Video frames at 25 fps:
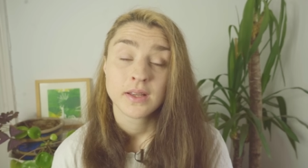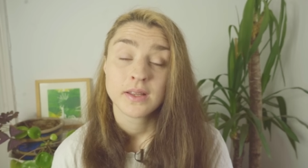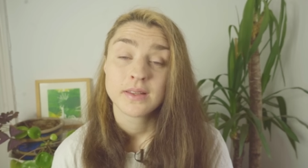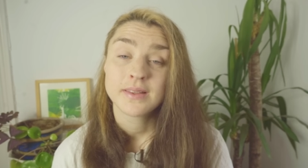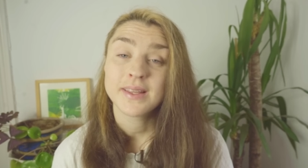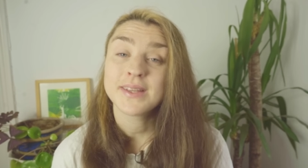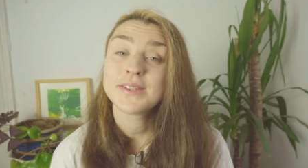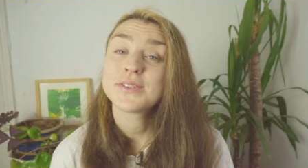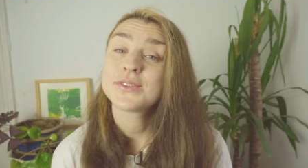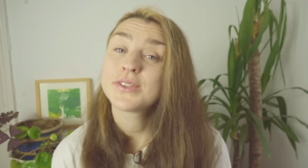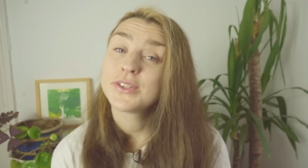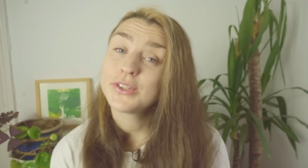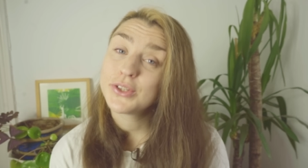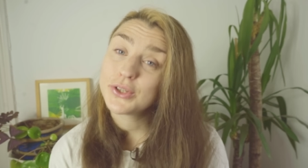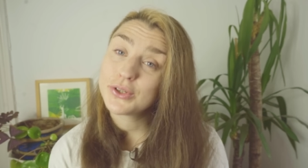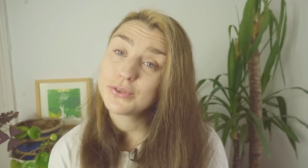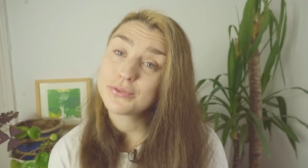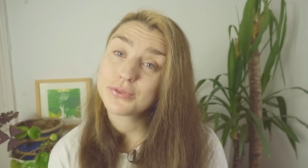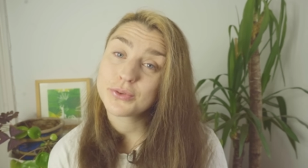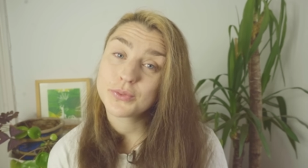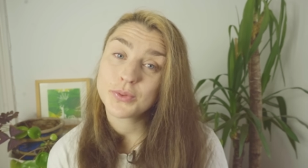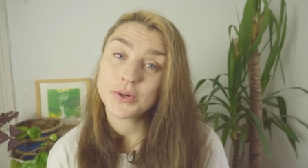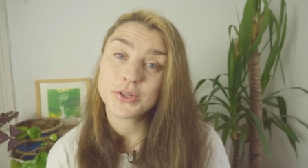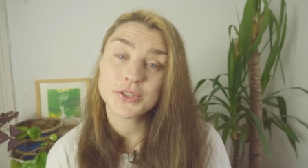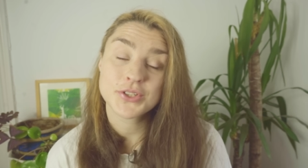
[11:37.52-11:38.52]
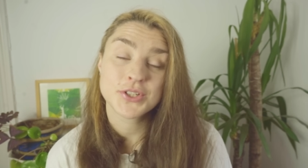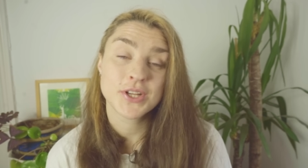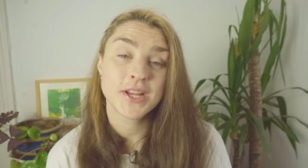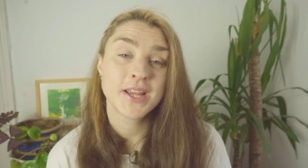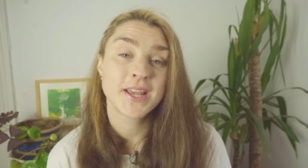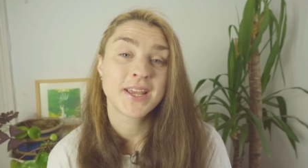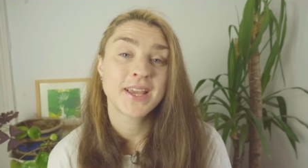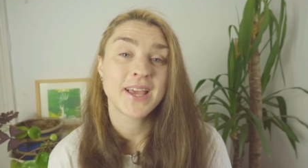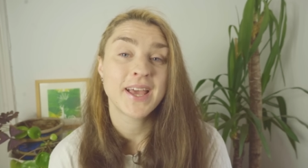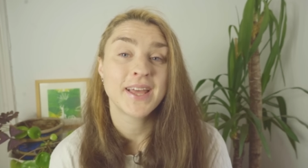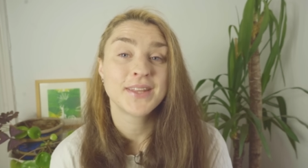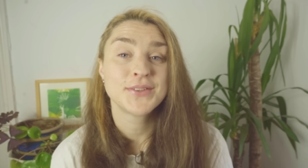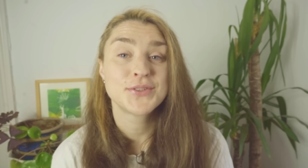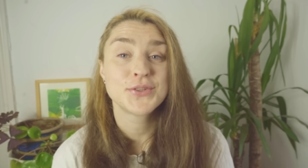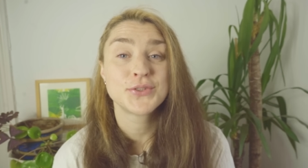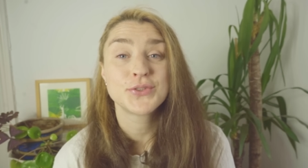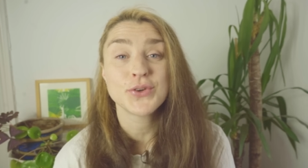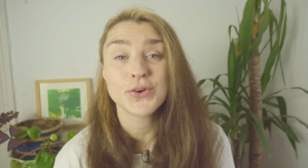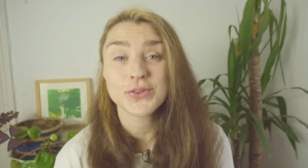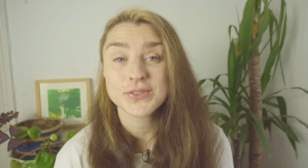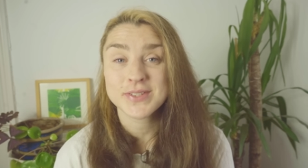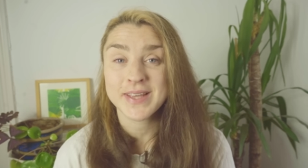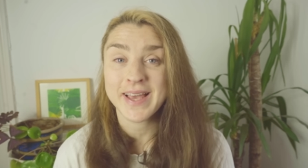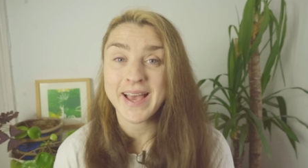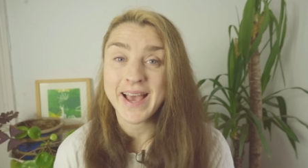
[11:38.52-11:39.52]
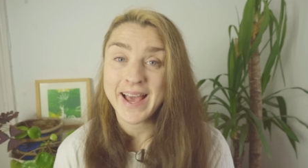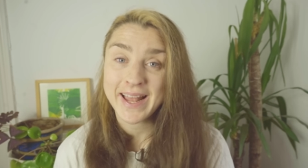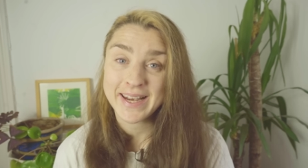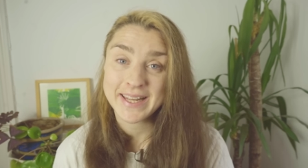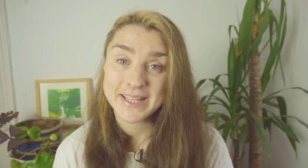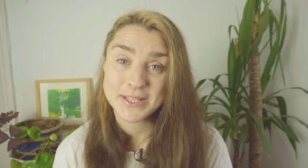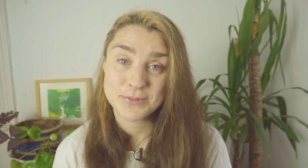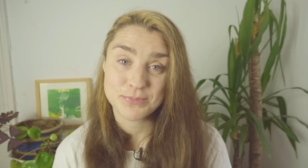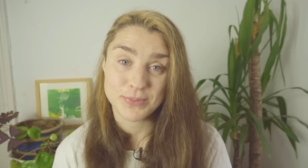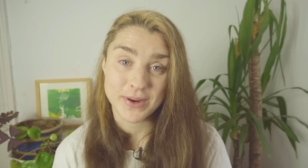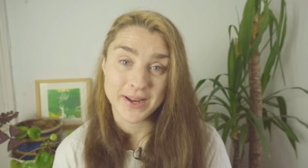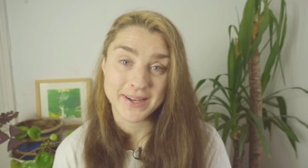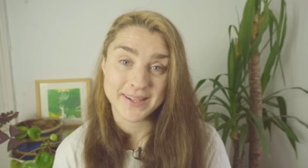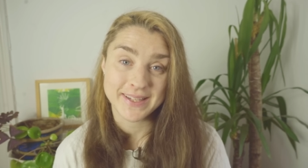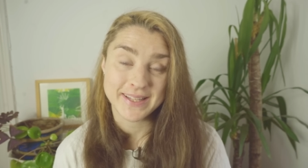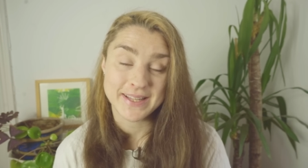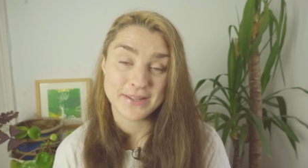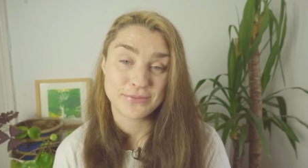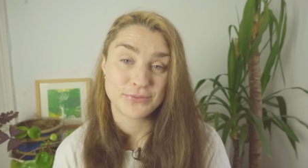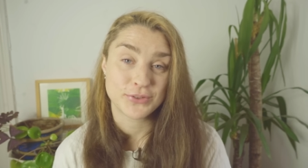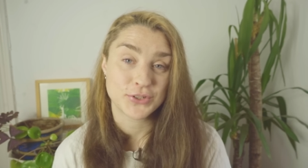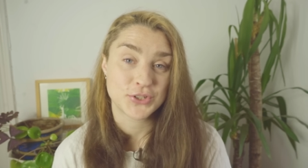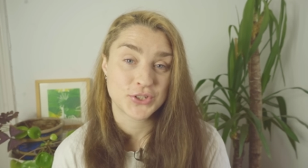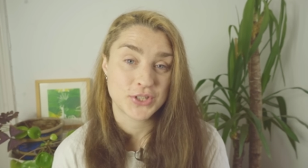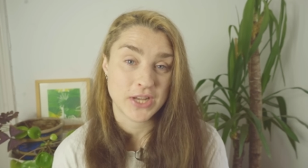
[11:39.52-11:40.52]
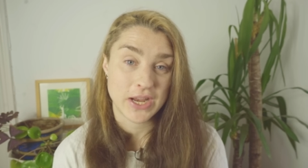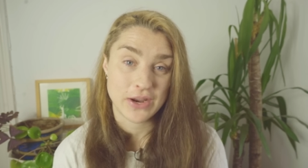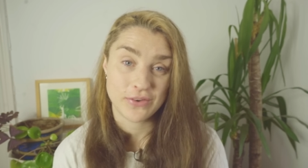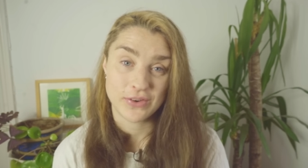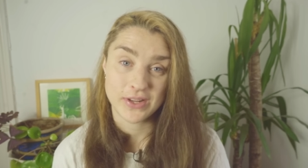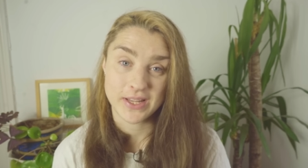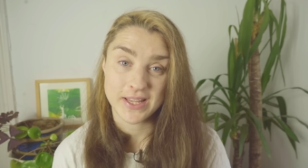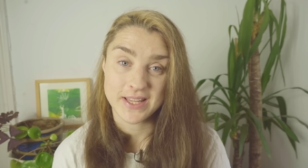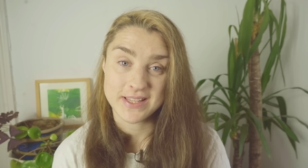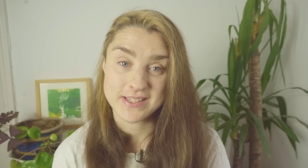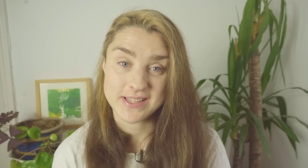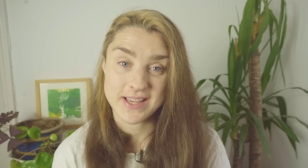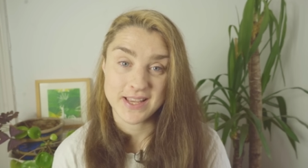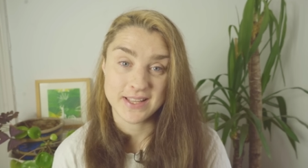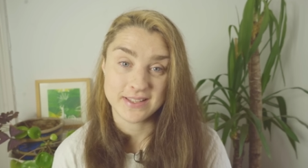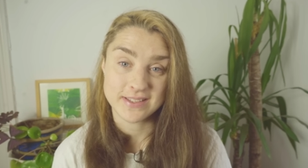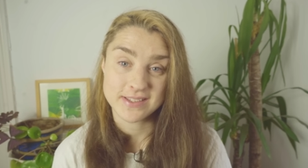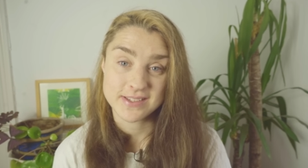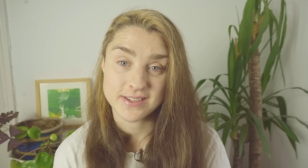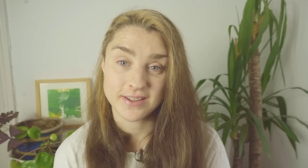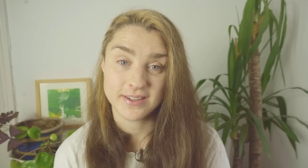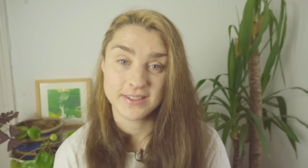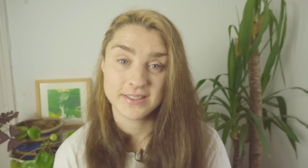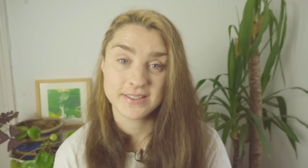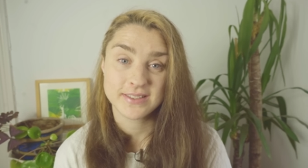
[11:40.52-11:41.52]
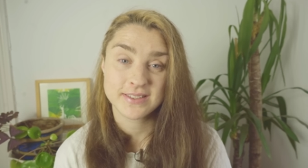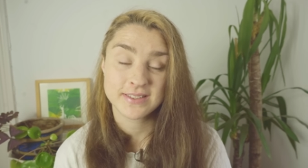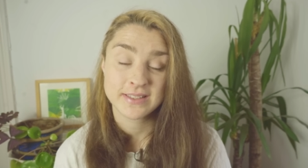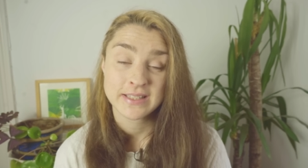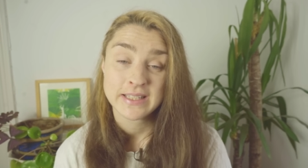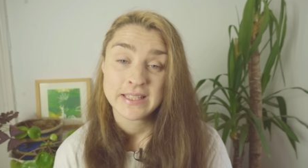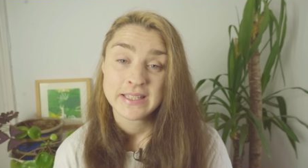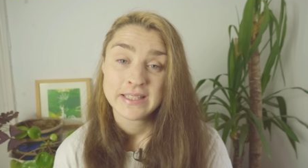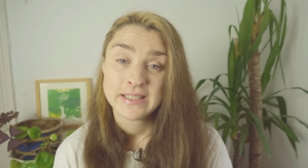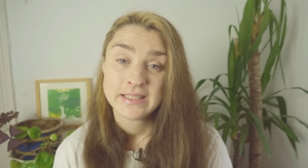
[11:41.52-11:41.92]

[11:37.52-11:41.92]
Thanks to you for watching and to Doctor Alex Bradley for sharing his insights.